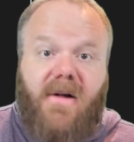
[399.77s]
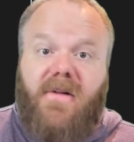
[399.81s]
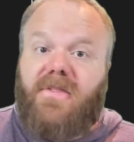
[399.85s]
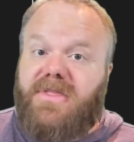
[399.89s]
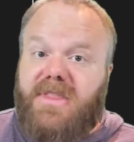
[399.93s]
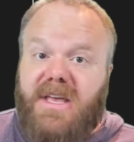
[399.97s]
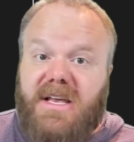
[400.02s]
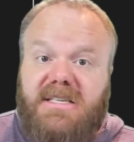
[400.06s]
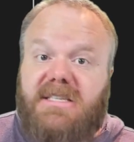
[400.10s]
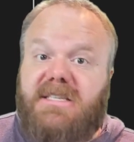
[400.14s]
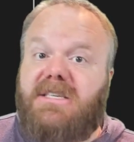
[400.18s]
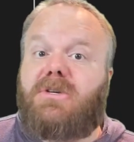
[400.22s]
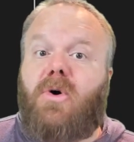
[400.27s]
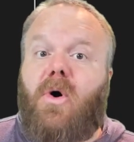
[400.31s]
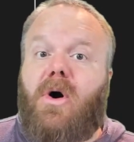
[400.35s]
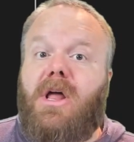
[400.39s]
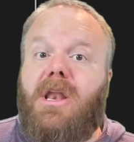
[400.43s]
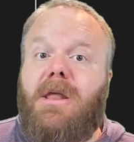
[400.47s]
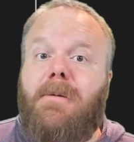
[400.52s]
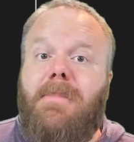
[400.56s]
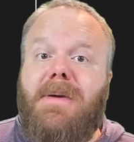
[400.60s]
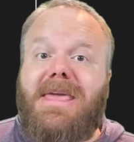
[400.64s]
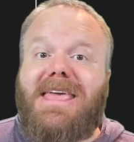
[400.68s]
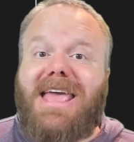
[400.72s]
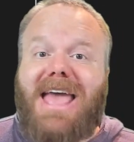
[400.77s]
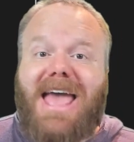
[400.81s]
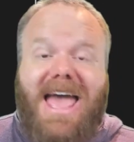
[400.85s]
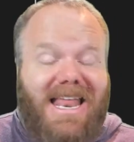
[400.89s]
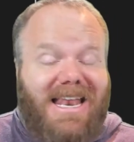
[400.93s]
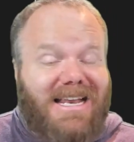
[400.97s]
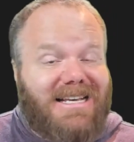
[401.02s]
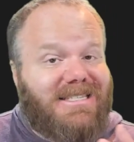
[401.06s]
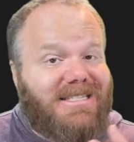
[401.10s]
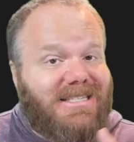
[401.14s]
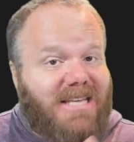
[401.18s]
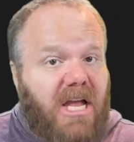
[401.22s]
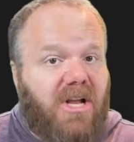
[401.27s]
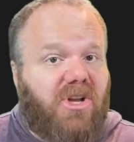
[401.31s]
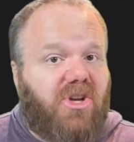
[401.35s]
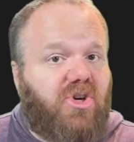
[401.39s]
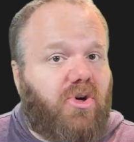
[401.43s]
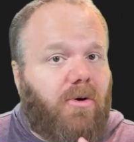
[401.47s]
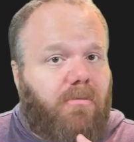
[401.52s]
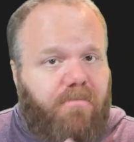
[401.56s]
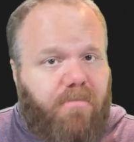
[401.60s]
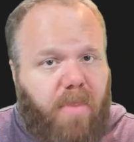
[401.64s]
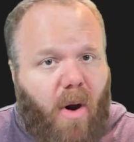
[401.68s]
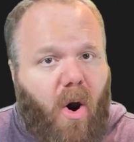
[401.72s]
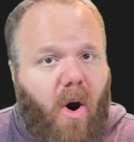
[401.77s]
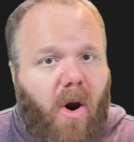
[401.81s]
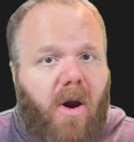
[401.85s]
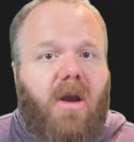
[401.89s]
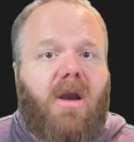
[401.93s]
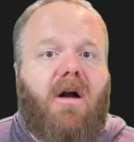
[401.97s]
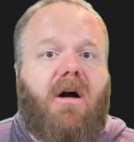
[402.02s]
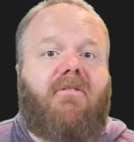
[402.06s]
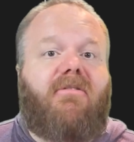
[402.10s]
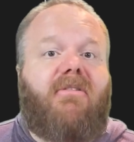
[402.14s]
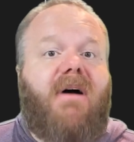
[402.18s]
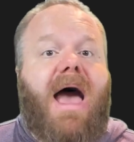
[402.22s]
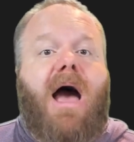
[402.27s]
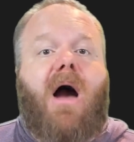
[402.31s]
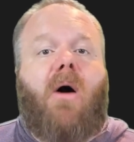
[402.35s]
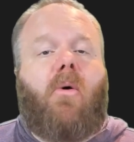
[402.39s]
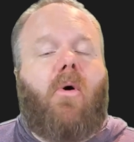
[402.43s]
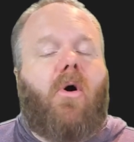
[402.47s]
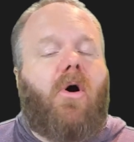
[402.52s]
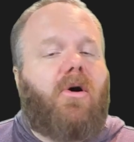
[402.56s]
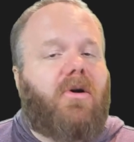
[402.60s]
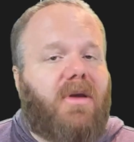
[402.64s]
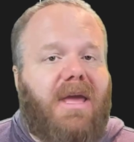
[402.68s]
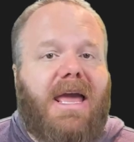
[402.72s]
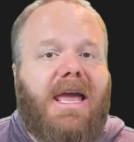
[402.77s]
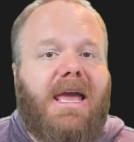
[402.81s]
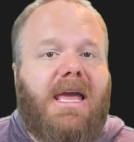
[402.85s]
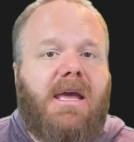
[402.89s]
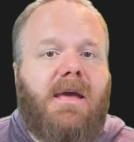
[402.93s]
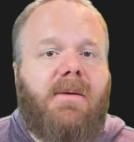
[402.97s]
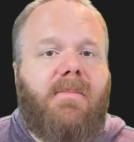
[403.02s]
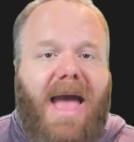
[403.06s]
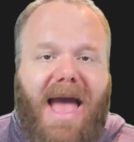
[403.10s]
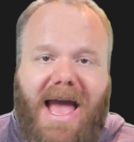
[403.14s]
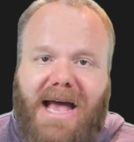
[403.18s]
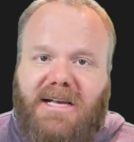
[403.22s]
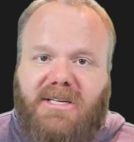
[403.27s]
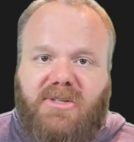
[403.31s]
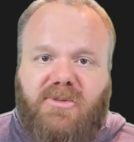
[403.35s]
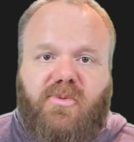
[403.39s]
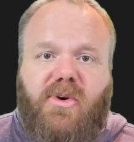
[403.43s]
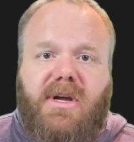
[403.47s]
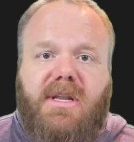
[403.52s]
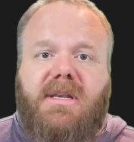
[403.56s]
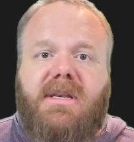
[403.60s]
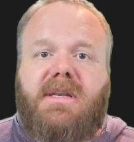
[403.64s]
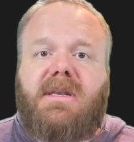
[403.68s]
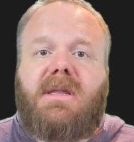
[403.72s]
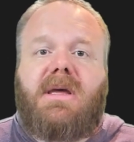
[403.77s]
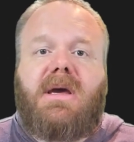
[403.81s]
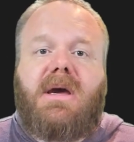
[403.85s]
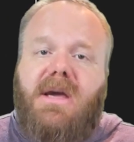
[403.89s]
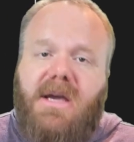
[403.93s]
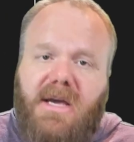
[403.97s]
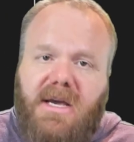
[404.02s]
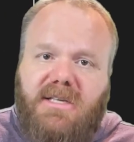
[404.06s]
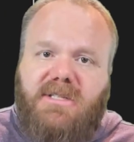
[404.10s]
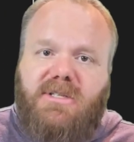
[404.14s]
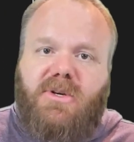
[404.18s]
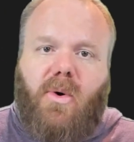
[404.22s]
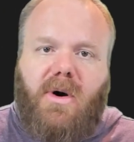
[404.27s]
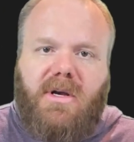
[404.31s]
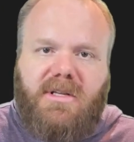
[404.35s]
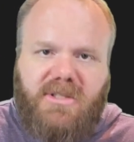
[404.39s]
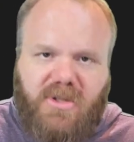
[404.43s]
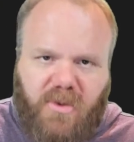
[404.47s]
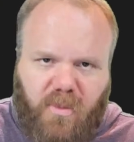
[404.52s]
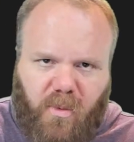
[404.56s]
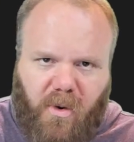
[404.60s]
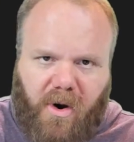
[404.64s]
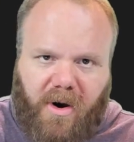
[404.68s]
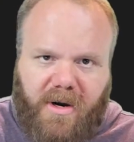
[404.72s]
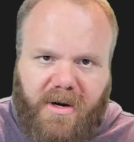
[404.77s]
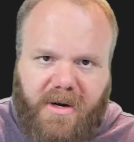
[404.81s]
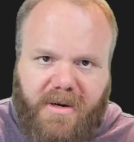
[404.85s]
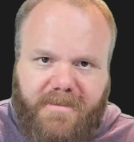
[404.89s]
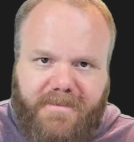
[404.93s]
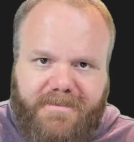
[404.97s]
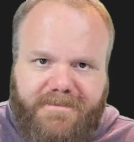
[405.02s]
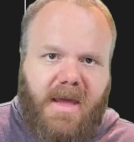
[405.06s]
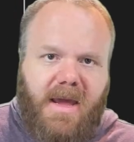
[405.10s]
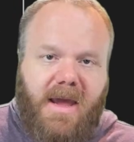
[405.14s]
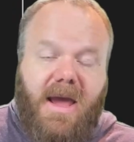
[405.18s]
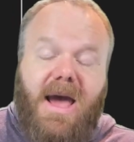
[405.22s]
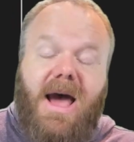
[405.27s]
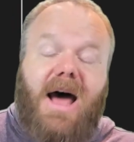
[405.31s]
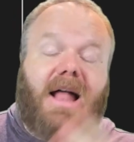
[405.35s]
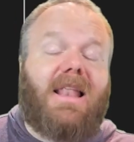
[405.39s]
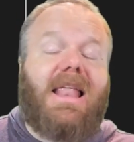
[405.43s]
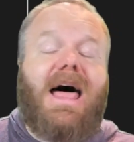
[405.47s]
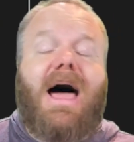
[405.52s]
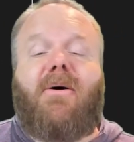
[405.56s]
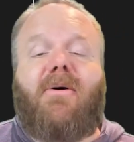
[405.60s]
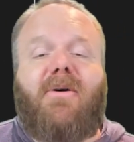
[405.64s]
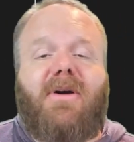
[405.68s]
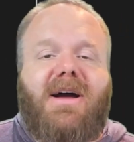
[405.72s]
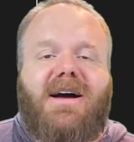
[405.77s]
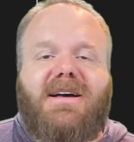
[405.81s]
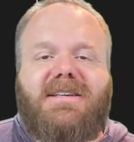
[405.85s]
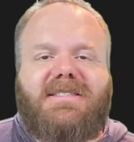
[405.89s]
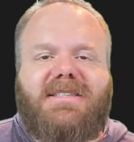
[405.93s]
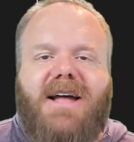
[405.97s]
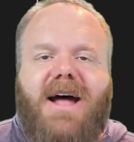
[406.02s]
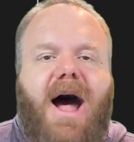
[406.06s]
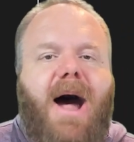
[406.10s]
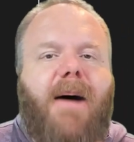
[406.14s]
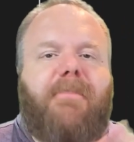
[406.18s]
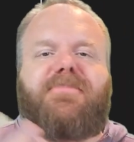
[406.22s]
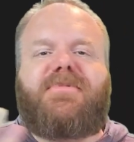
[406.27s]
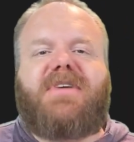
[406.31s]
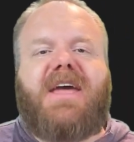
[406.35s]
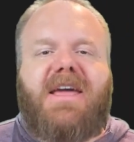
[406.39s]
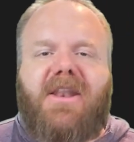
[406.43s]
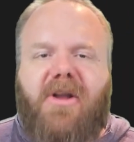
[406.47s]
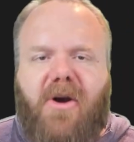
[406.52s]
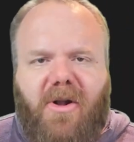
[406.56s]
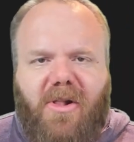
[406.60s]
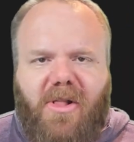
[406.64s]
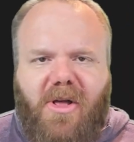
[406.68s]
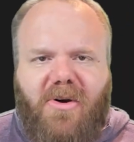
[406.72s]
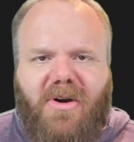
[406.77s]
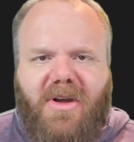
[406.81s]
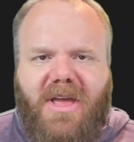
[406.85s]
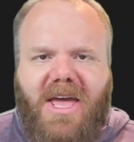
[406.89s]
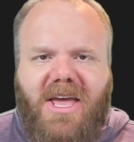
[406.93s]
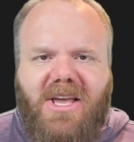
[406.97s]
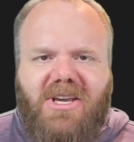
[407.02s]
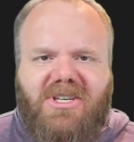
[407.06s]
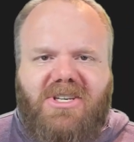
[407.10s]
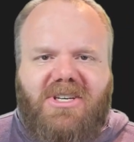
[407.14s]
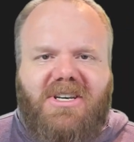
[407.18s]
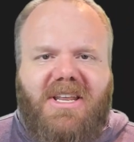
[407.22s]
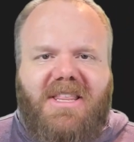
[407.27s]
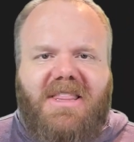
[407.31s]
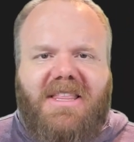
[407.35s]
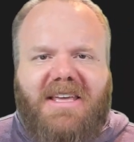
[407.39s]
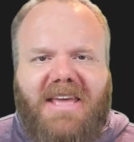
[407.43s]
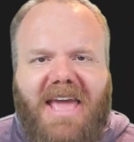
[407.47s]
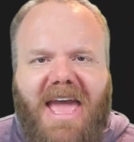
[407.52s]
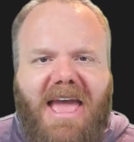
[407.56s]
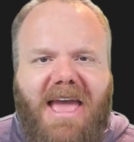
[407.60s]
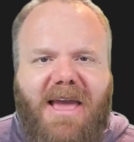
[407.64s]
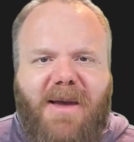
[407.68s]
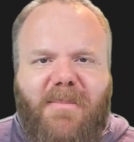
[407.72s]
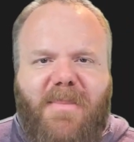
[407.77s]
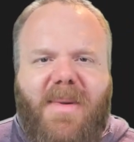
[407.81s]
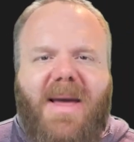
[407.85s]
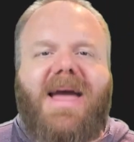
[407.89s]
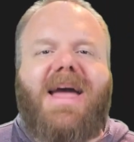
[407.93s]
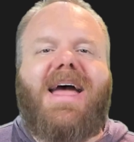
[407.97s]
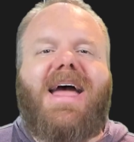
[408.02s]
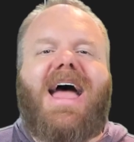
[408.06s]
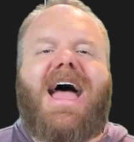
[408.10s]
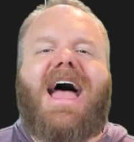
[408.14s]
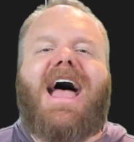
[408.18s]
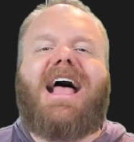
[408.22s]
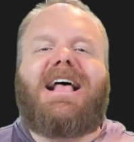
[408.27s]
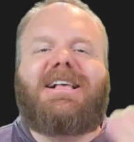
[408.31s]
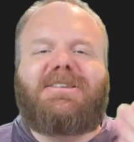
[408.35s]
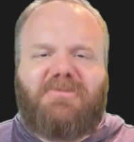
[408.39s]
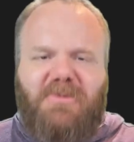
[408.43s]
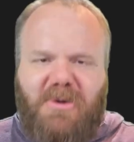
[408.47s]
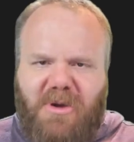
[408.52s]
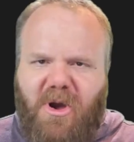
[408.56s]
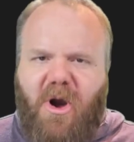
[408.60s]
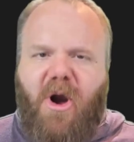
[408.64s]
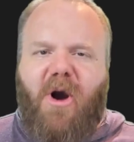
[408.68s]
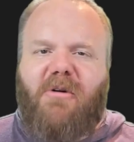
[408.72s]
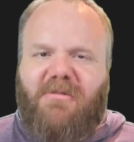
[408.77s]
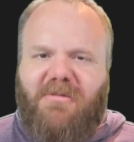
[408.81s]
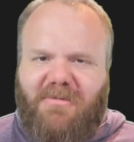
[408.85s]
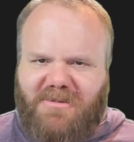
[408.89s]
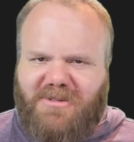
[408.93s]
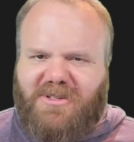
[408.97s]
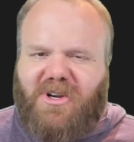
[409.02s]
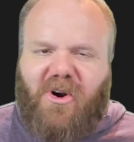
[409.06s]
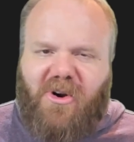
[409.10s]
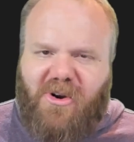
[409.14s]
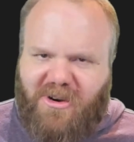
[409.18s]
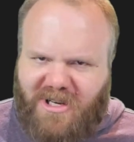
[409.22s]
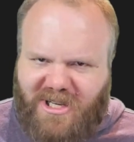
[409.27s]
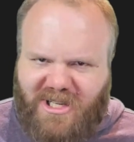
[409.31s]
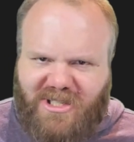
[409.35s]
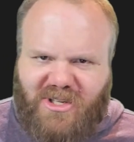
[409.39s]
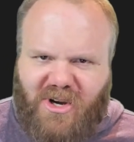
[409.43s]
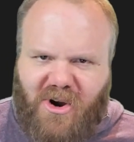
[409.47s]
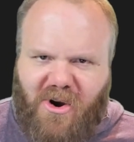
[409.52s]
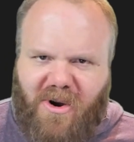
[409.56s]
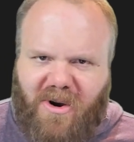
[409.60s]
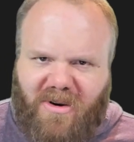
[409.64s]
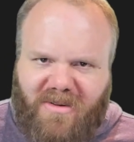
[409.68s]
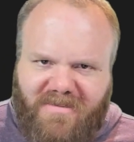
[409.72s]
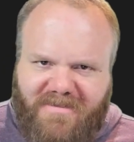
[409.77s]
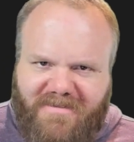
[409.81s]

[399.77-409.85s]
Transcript: This is going to be an essential part of how our game as written is going to work, allowing us to update our location in the game as we go from turn to turn.